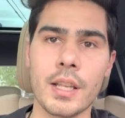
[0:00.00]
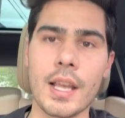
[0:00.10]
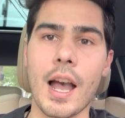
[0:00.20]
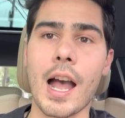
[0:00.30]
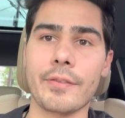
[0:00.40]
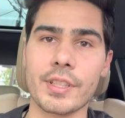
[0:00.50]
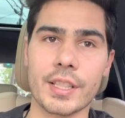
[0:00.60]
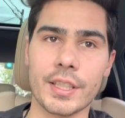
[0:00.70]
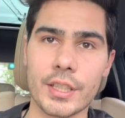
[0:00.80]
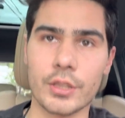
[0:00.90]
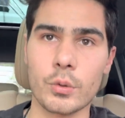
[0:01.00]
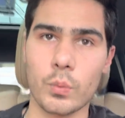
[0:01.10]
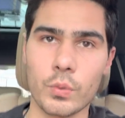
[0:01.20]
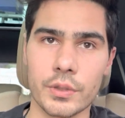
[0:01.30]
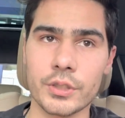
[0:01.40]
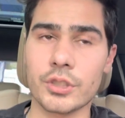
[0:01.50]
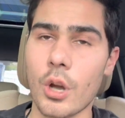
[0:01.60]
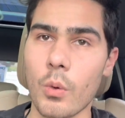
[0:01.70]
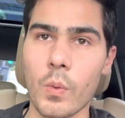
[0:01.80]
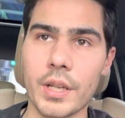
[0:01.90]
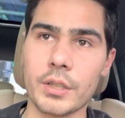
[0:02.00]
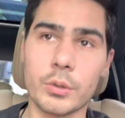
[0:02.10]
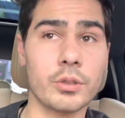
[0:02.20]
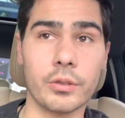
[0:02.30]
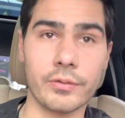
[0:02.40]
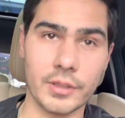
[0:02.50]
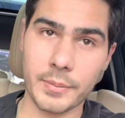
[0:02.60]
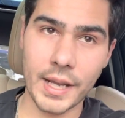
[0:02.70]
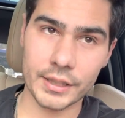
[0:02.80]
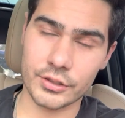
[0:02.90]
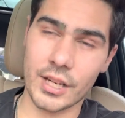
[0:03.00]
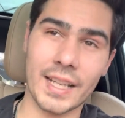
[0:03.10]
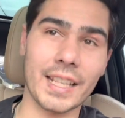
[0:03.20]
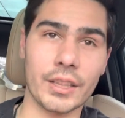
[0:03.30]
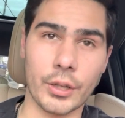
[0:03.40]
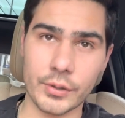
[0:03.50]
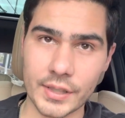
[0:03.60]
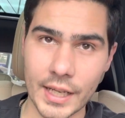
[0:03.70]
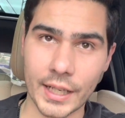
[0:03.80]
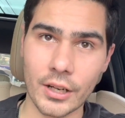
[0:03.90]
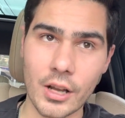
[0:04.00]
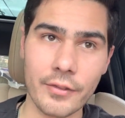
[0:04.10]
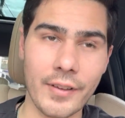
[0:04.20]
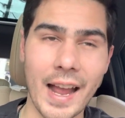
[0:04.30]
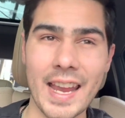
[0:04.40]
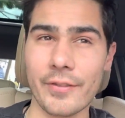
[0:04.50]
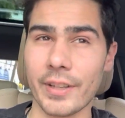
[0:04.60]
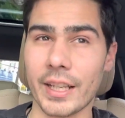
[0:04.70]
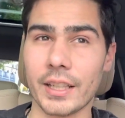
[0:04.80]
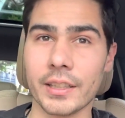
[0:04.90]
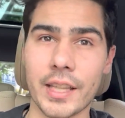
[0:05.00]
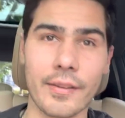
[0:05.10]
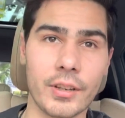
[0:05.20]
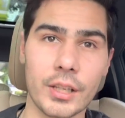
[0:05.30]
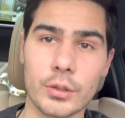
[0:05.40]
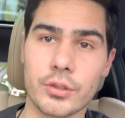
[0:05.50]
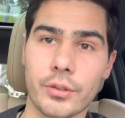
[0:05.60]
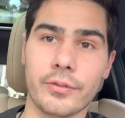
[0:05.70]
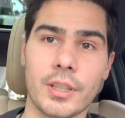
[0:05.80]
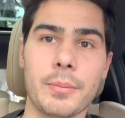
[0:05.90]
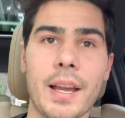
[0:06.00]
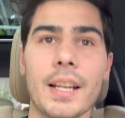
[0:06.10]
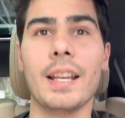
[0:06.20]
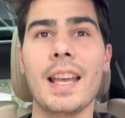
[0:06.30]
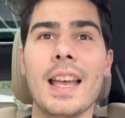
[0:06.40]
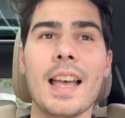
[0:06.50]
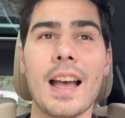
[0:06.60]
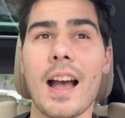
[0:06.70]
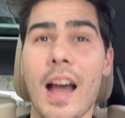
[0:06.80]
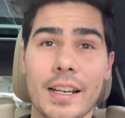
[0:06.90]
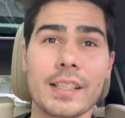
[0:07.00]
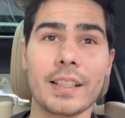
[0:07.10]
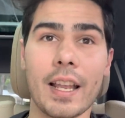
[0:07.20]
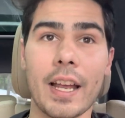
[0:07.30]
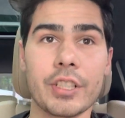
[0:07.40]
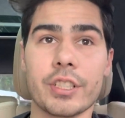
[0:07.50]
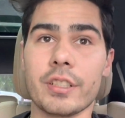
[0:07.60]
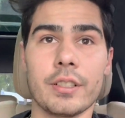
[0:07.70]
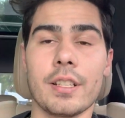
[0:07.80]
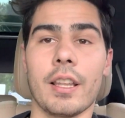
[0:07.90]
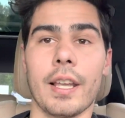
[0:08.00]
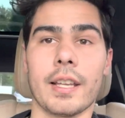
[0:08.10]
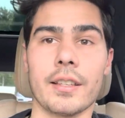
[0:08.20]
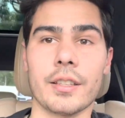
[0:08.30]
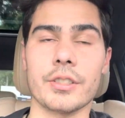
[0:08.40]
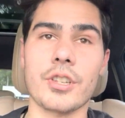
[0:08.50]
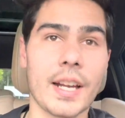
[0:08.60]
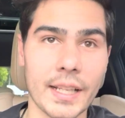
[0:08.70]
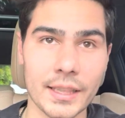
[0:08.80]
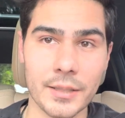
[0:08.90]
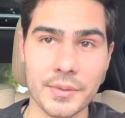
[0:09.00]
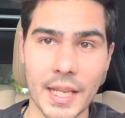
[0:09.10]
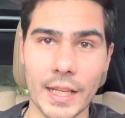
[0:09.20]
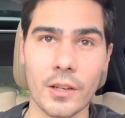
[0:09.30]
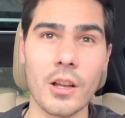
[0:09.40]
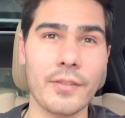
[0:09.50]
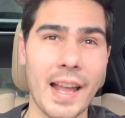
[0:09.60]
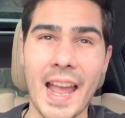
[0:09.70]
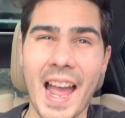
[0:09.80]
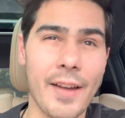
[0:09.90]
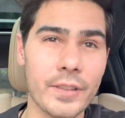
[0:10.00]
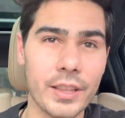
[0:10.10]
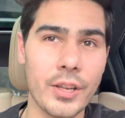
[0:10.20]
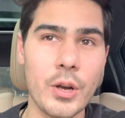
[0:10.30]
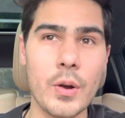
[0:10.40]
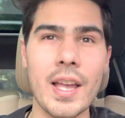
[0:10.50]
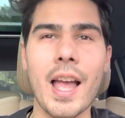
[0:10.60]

Obviously, you don't want neutral feedback. Try to get those taken off. I have like 11 neutral feedback. Honestly, I should like try to get them taken off. I haven't though.